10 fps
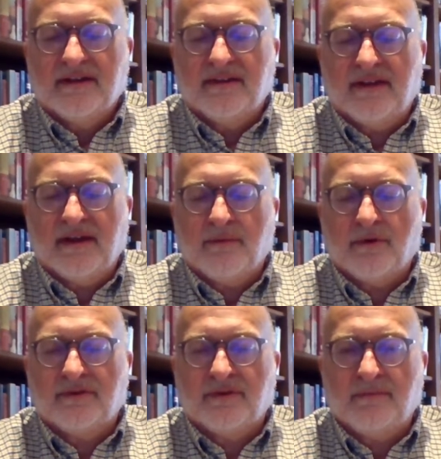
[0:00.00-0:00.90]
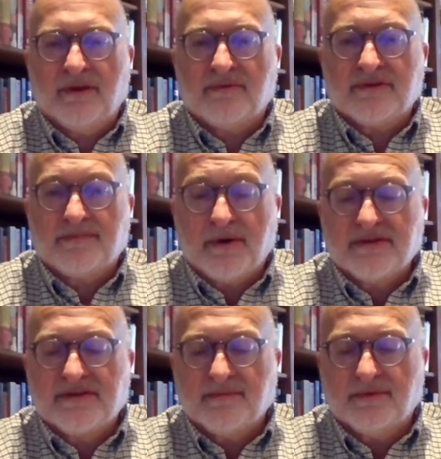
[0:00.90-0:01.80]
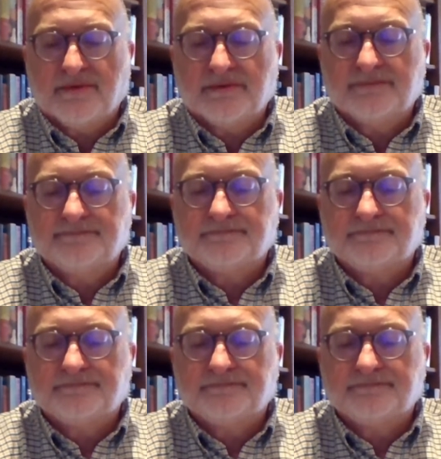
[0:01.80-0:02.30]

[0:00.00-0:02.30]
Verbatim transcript: they were to be responsible